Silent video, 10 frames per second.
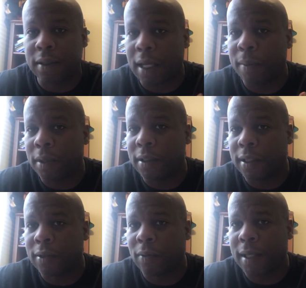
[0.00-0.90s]
And I believe
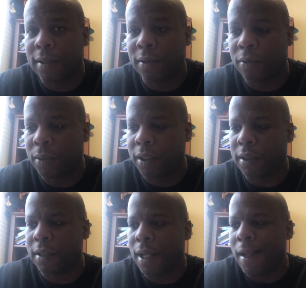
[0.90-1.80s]
that's right too,
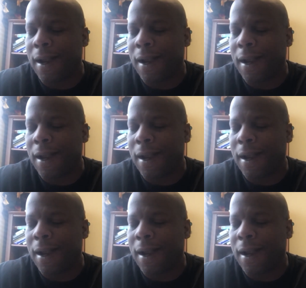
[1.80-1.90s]
because